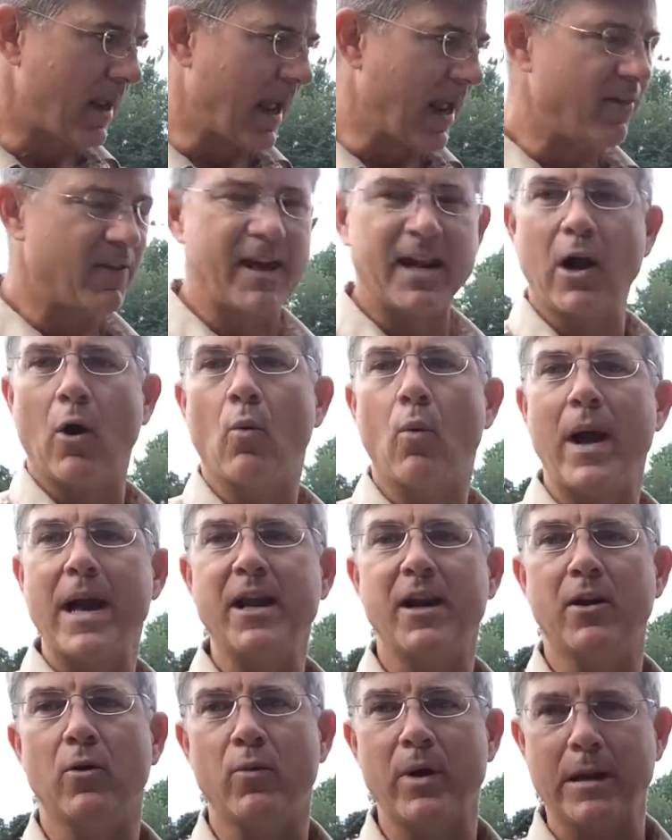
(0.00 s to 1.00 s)
And then I
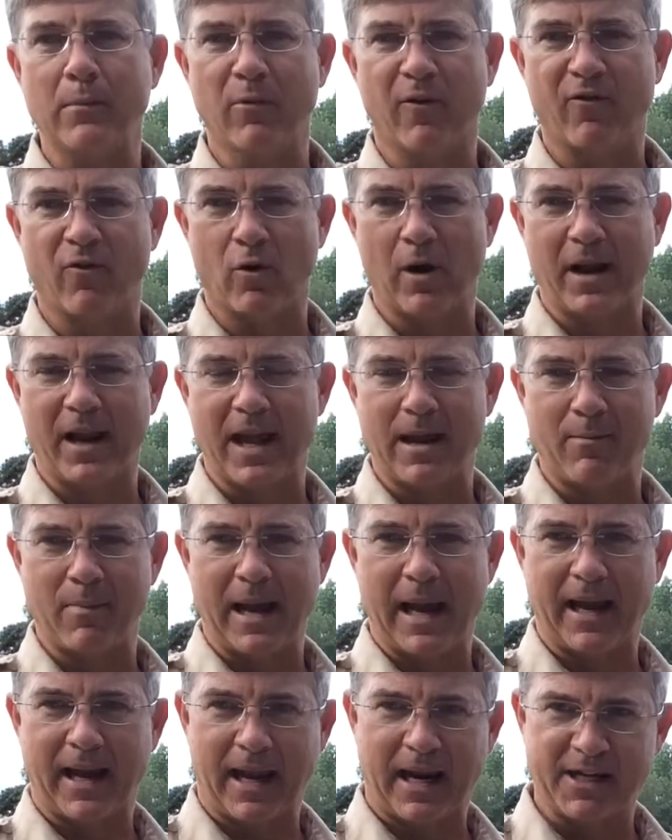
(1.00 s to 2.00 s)
waited a week before I came
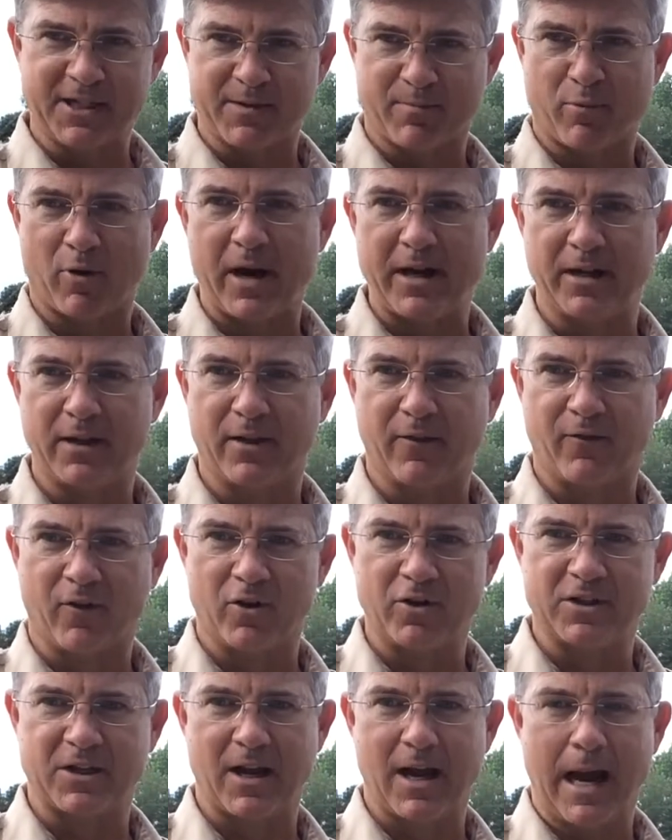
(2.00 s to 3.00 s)
back and I sprayed it the
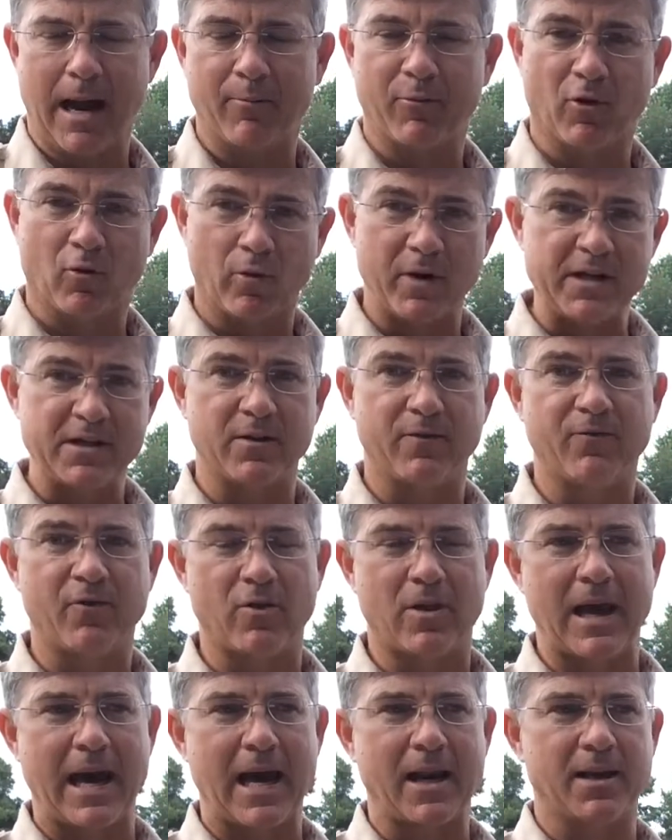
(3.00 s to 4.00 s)
first time. The reason
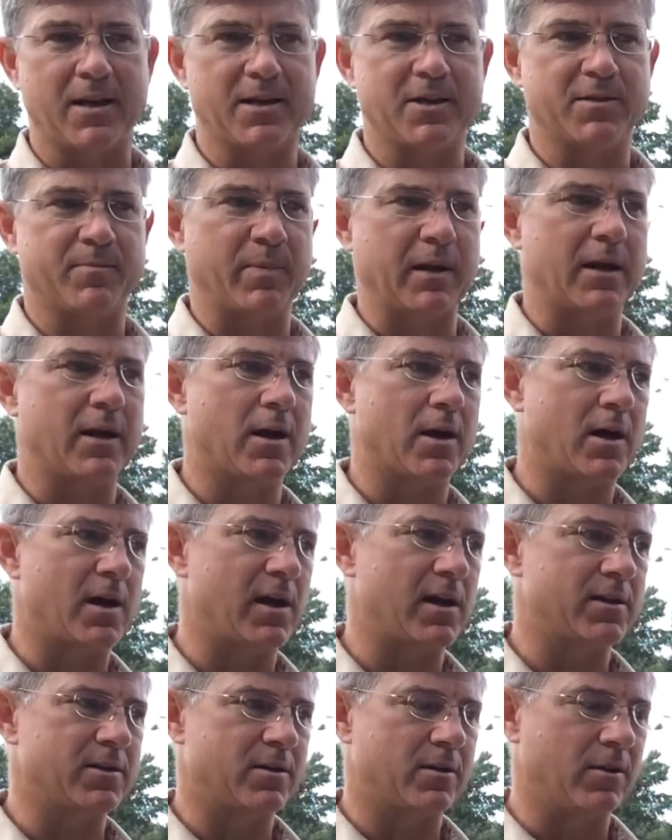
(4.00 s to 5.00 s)
for that is
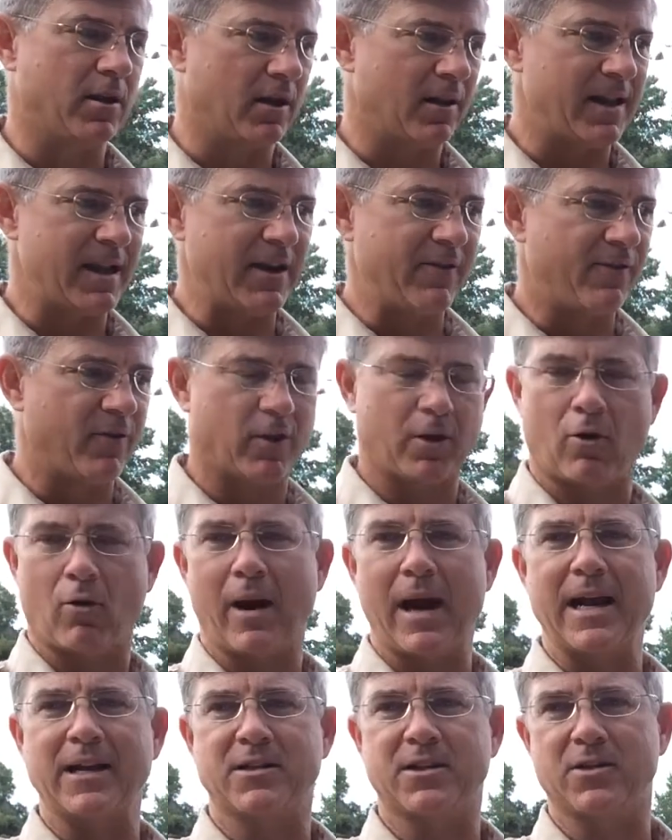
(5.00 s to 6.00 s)
because the leaf of the
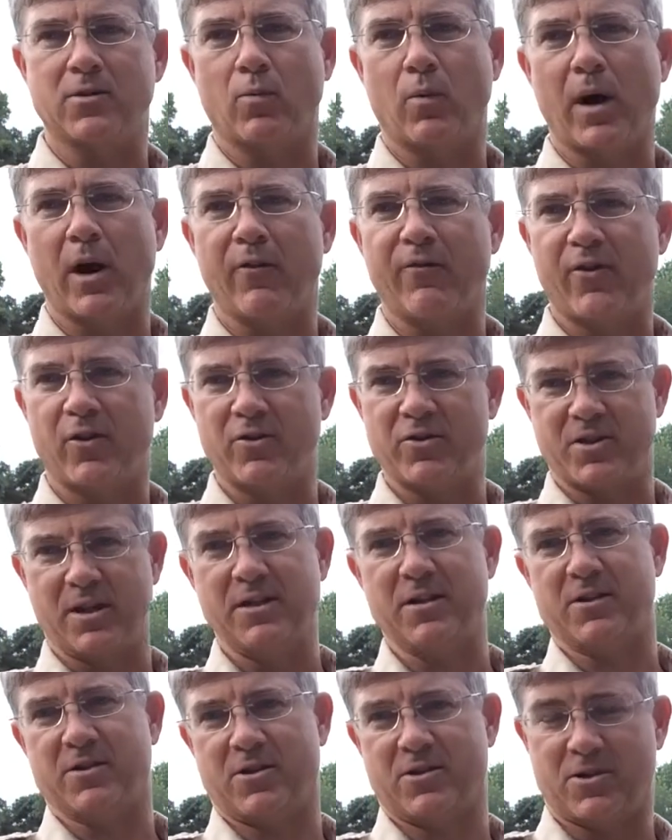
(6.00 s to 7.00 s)
grass is where
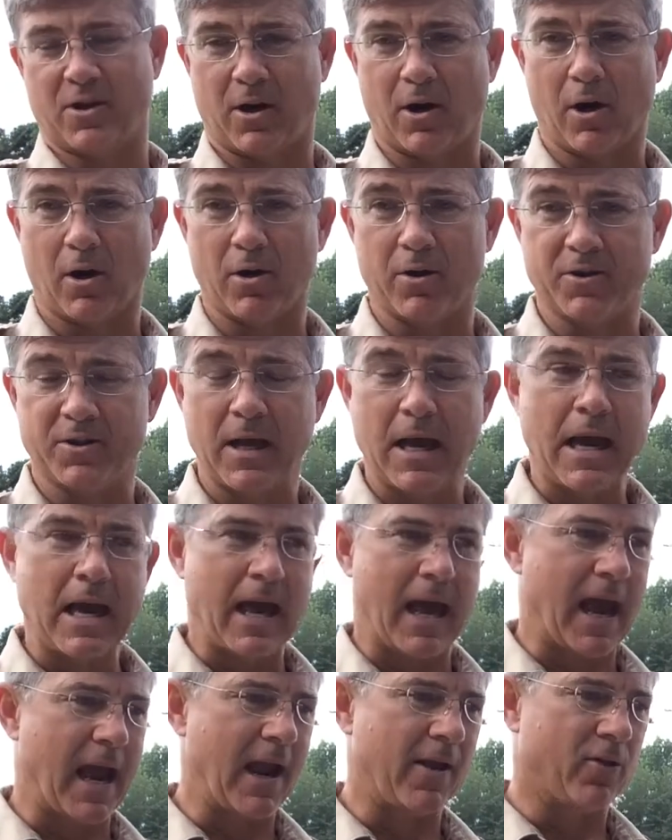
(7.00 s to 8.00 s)
photosynthesis occurs.
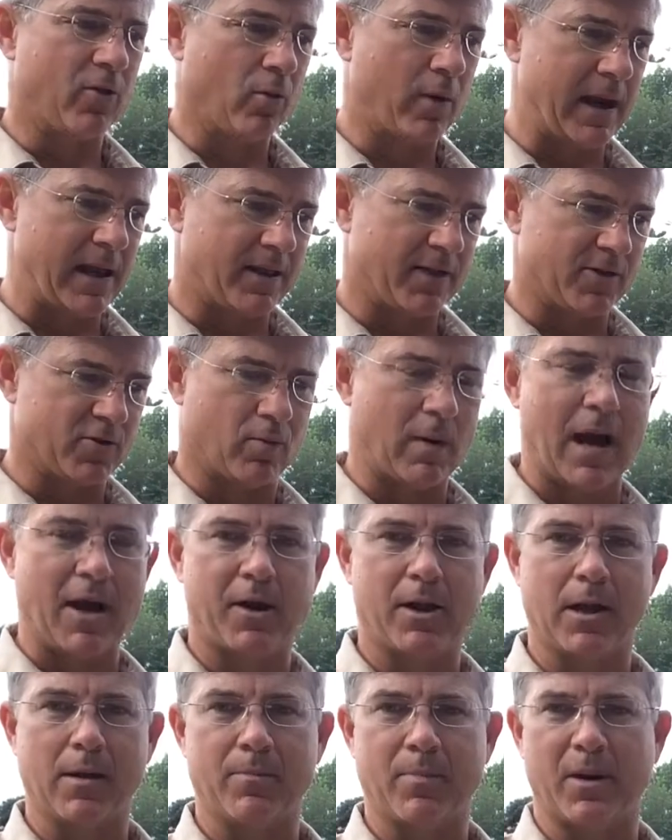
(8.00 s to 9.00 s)
And the way this
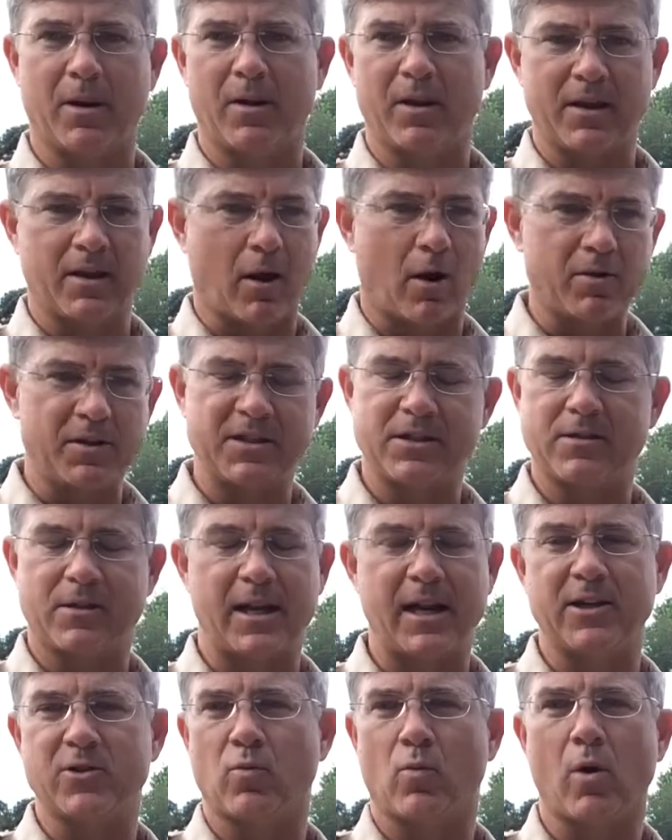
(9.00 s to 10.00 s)
Roundup and all these
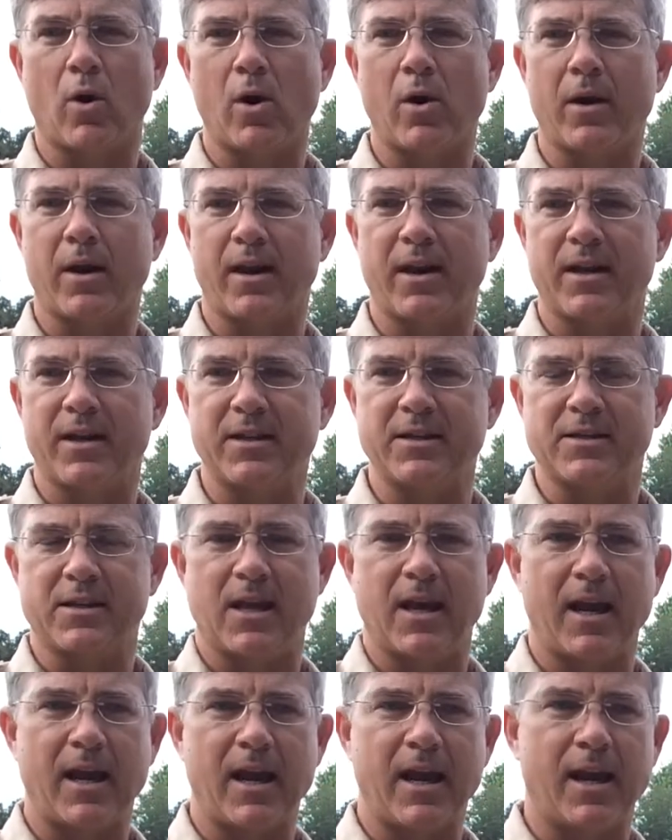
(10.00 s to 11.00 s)
things work is
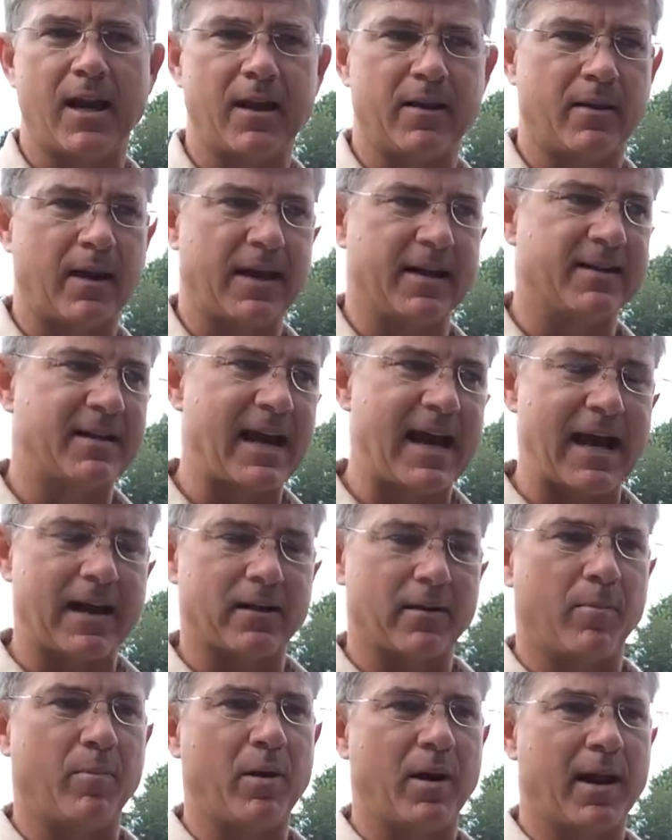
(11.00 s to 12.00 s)
they
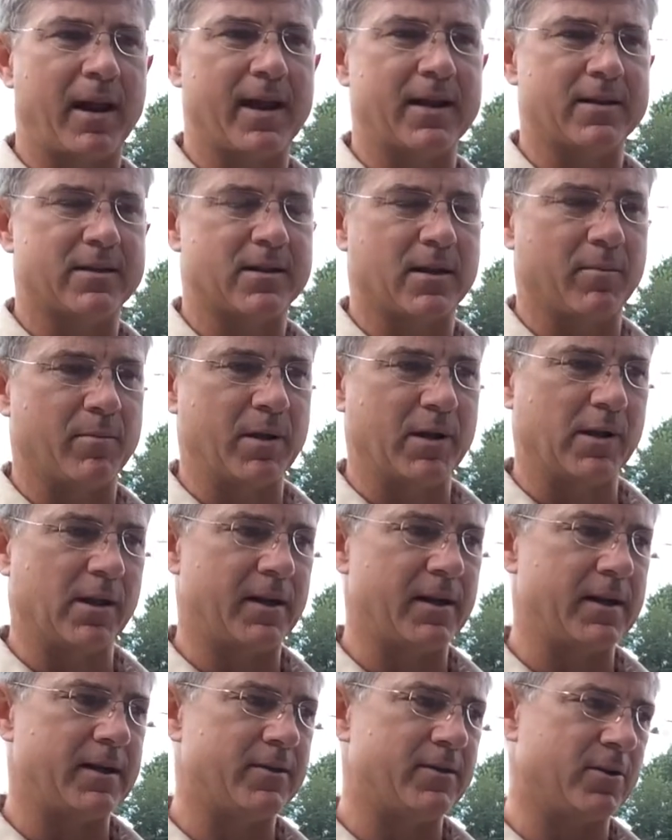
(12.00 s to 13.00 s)
attack the plant's
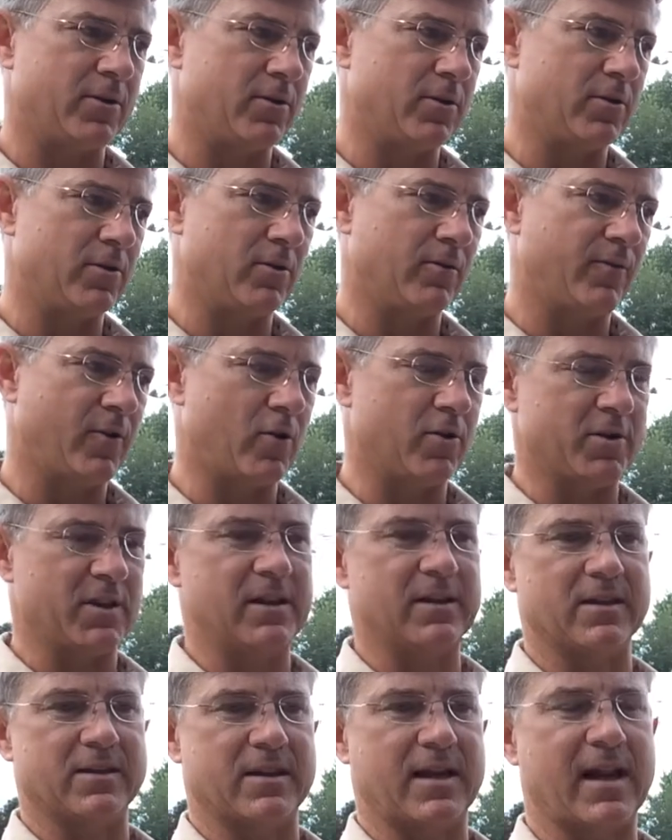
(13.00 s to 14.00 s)
ability to
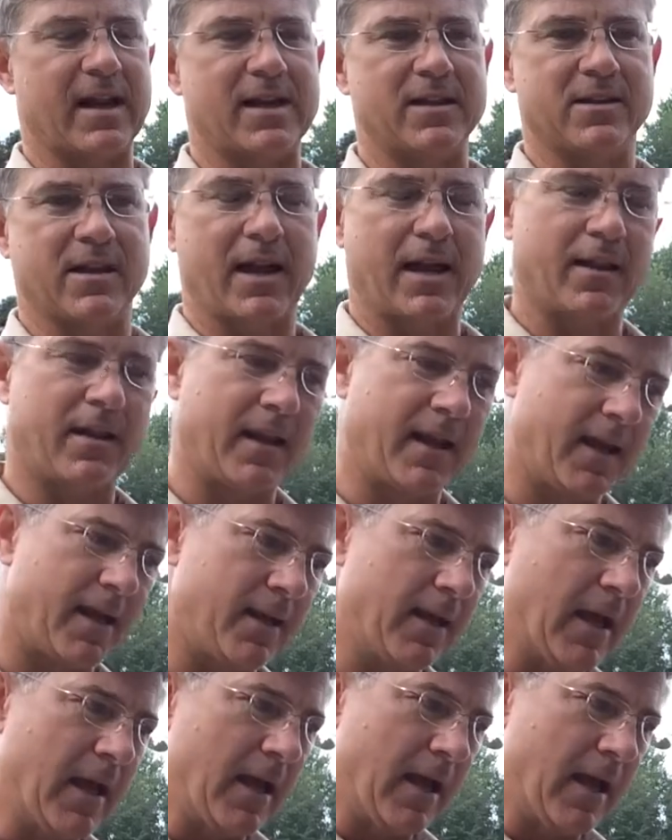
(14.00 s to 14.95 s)
photosynthesize, and they